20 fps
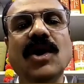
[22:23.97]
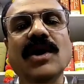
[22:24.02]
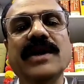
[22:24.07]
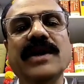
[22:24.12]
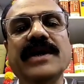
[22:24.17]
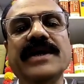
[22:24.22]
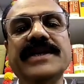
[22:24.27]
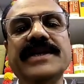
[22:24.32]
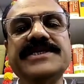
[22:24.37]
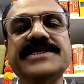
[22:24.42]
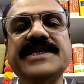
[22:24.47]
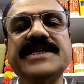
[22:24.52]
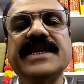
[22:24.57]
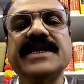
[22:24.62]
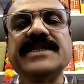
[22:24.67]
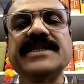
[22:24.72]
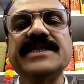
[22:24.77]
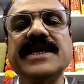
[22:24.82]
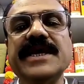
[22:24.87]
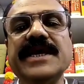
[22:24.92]
or
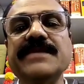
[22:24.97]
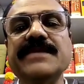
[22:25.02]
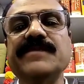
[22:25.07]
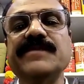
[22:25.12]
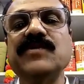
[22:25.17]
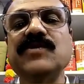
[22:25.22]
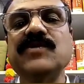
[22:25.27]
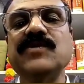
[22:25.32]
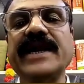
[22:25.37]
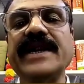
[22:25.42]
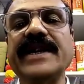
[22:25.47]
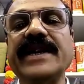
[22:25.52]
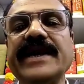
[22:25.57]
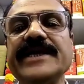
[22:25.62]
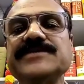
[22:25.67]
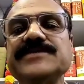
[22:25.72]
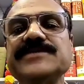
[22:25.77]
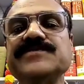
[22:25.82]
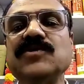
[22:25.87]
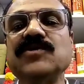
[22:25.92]
restrict the import and
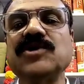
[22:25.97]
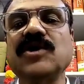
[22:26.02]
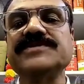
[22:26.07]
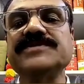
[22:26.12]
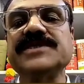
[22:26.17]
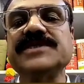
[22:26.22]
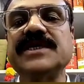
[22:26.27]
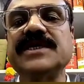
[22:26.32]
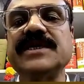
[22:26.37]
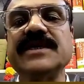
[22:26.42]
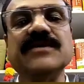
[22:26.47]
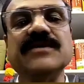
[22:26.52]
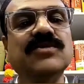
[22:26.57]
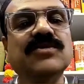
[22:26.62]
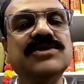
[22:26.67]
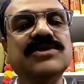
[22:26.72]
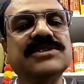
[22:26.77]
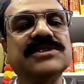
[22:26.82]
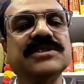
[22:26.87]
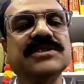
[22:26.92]
export of certain
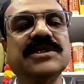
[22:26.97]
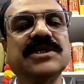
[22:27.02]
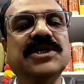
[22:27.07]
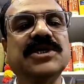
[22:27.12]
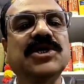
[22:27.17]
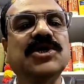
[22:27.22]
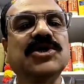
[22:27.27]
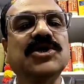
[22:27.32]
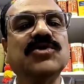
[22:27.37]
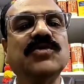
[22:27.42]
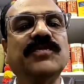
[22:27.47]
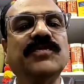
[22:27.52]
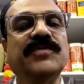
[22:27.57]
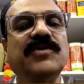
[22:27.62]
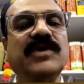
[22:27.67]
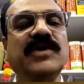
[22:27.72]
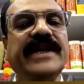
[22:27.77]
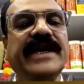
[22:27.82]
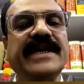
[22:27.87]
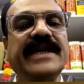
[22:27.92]
goods to
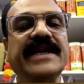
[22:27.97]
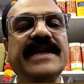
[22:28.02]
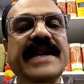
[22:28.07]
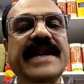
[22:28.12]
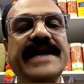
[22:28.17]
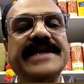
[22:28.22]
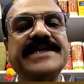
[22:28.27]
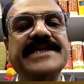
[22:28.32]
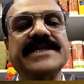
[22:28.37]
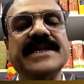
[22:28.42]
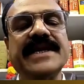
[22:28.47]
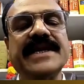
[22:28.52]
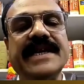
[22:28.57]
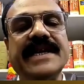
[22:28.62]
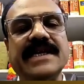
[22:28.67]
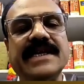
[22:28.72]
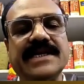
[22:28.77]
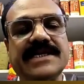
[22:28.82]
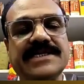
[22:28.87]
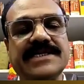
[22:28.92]
protect national
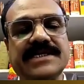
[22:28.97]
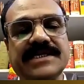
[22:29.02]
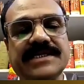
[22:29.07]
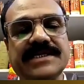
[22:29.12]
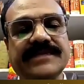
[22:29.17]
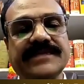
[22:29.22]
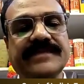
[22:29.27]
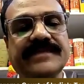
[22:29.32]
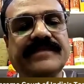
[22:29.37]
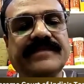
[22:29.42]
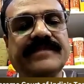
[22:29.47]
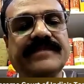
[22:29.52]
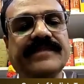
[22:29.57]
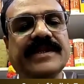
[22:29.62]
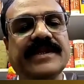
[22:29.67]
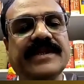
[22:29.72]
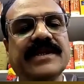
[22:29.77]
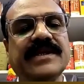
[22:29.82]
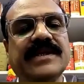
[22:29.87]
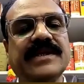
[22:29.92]
interests.
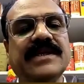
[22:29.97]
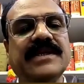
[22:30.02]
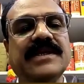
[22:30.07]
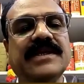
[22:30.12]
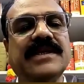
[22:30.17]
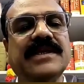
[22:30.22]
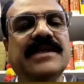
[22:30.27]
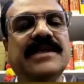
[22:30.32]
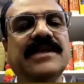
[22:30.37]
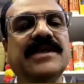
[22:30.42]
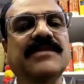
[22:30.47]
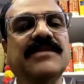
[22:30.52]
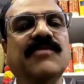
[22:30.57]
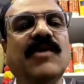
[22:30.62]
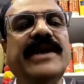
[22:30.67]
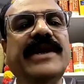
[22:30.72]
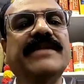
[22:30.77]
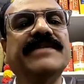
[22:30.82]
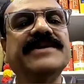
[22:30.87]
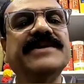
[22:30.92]

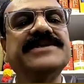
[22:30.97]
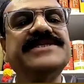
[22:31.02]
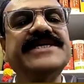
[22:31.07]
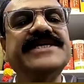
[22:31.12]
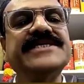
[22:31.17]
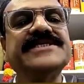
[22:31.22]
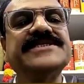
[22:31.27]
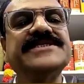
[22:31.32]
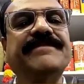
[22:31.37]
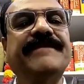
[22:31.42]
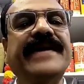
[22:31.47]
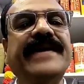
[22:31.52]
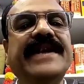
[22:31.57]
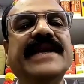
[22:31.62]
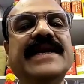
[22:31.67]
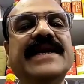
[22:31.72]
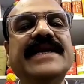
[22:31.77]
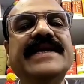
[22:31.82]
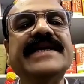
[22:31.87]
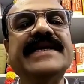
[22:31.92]
Point number 6,
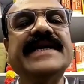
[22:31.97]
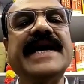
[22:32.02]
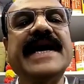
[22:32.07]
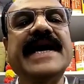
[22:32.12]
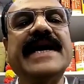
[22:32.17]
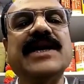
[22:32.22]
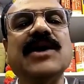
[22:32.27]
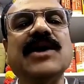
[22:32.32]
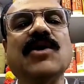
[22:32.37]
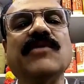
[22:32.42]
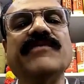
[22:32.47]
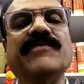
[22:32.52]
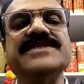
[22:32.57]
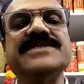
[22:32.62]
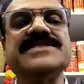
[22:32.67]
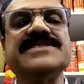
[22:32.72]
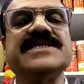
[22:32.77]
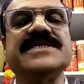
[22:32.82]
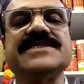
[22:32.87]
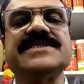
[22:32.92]
penalty and
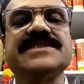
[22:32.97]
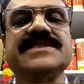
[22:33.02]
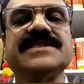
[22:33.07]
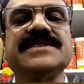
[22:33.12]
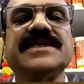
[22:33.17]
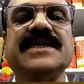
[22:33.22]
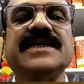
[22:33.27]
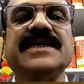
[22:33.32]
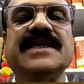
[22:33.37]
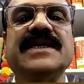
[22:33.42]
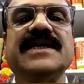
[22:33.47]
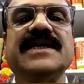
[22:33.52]
offenses.